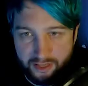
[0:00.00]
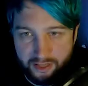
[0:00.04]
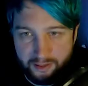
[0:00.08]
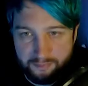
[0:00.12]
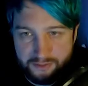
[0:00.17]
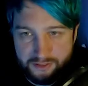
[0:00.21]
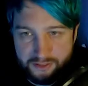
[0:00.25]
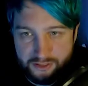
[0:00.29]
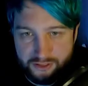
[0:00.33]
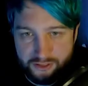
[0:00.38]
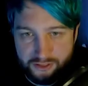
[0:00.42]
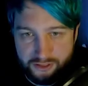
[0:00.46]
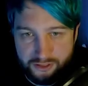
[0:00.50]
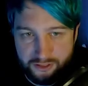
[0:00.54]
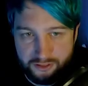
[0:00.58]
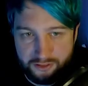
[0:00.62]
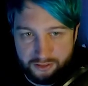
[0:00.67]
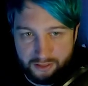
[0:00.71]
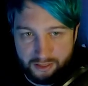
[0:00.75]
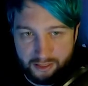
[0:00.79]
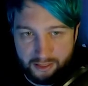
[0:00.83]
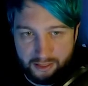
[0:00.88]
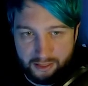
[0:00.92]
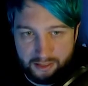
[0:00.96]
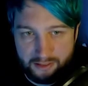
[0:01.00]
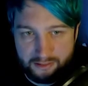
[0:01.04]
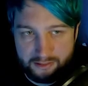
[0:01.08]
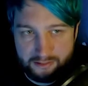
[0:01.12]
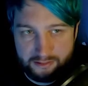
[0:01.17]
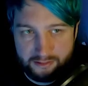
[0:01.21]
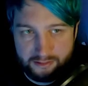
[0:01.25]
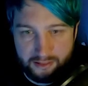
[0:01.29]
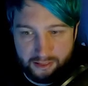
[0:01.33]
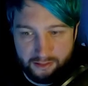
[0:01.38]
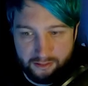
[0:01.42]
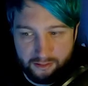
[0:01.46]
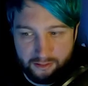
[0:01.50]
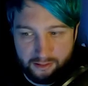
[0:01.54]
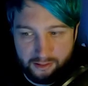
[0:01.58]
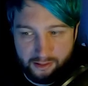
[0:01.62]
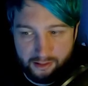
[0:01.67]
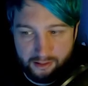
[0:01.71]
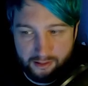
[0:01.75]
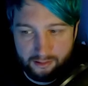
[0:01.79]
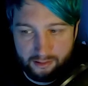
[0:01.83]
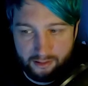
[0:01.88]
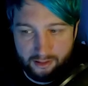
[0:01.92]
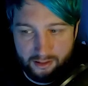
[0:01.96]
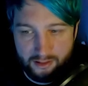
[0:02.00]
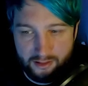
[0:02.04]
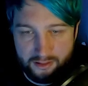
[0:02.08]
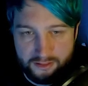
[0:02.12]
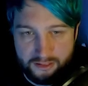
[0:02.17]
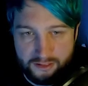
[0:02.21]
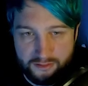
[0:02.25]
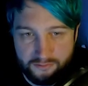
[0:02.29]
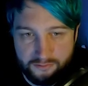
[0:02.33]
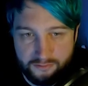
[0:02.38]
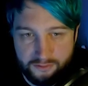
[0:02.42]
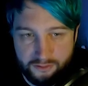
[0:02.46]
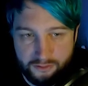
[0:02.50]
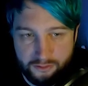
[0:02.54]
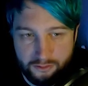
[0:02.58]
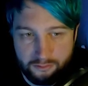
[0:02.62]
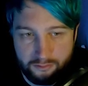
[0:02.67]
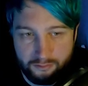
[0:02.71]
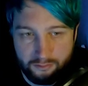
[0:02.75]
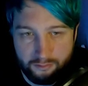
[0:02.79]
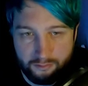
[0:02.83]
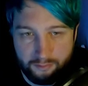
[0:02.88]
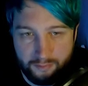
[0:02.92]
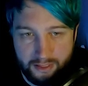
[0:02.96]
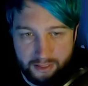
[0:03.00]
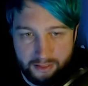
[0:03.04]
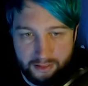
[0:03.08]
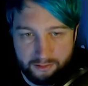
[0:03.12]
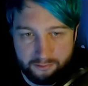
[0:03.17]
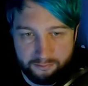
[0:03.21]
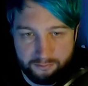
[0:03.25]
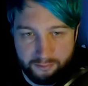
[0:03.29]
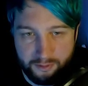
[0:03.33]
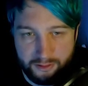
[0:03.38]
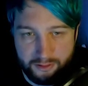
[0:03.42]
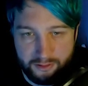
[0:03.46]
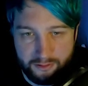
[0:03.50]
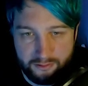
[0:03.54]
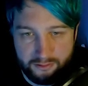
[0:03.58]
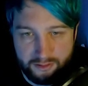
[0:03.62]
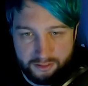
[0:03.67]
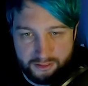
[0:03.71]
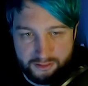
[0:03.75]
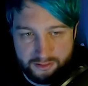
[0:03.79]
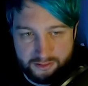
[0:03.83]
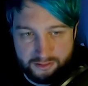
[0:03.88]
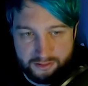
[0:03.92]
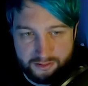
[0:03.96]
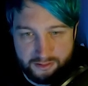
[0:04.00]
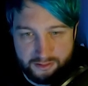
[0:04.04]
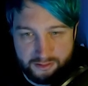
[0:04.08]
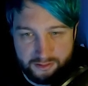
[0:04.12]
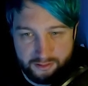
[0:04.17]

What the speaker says: position and get the last few remaining of my units